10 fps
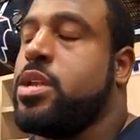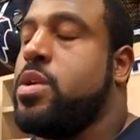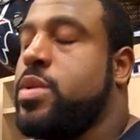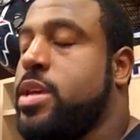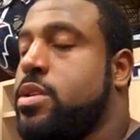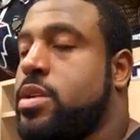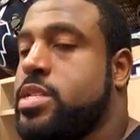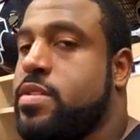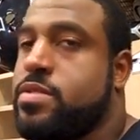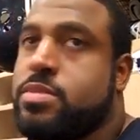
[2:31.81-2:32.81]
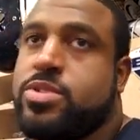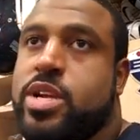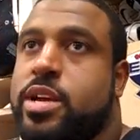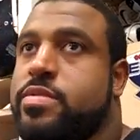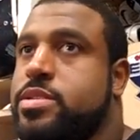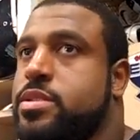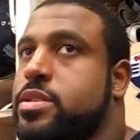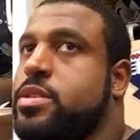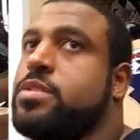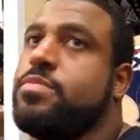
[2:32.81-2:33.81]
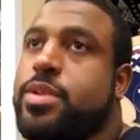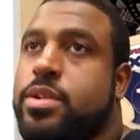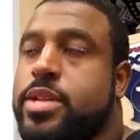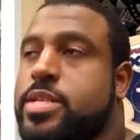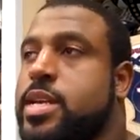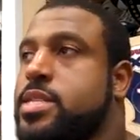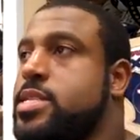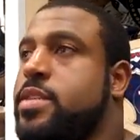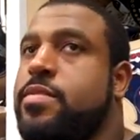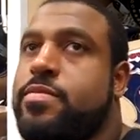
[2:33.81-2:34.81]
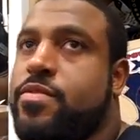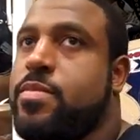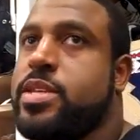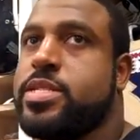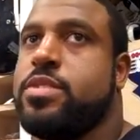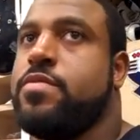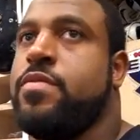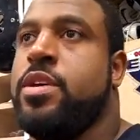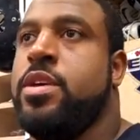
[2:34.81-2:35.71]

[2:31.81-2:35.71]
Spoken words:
You know, we killed ourselves in some drives, you know, penalties, like I said, for myself,